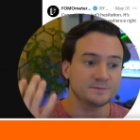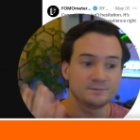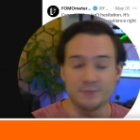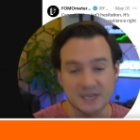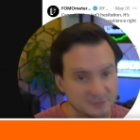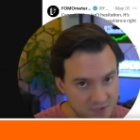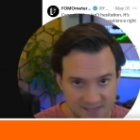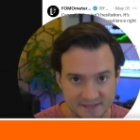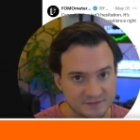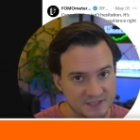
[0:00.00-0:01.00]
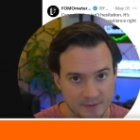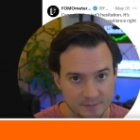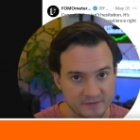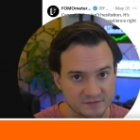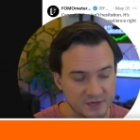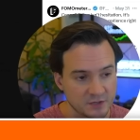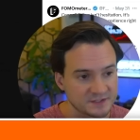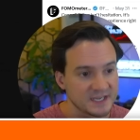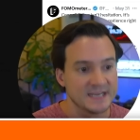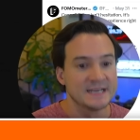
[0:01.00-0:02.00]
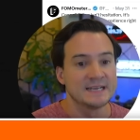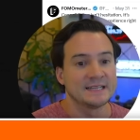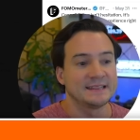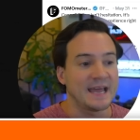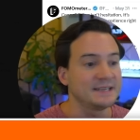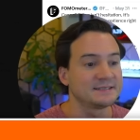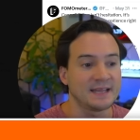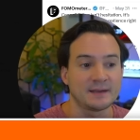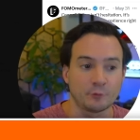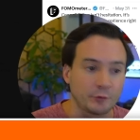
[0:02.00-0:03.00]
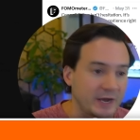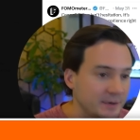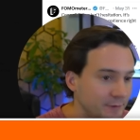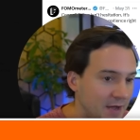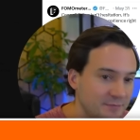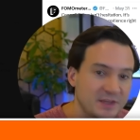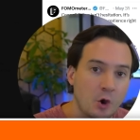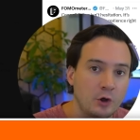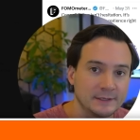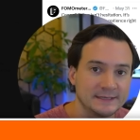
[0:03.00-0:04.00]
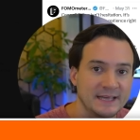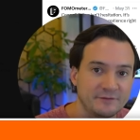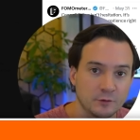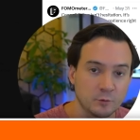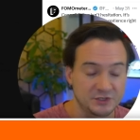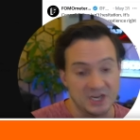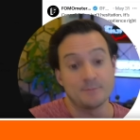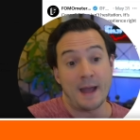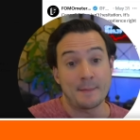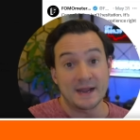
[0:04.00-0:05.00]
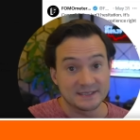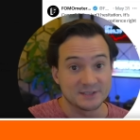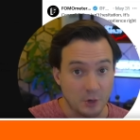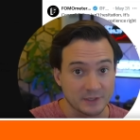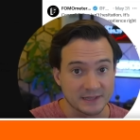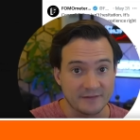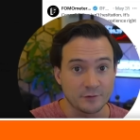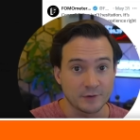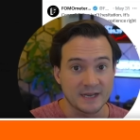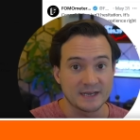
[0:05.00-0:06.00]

because you guys have seen my previous videos. That is right around the all-in level, which in my mind is the all-in level, right?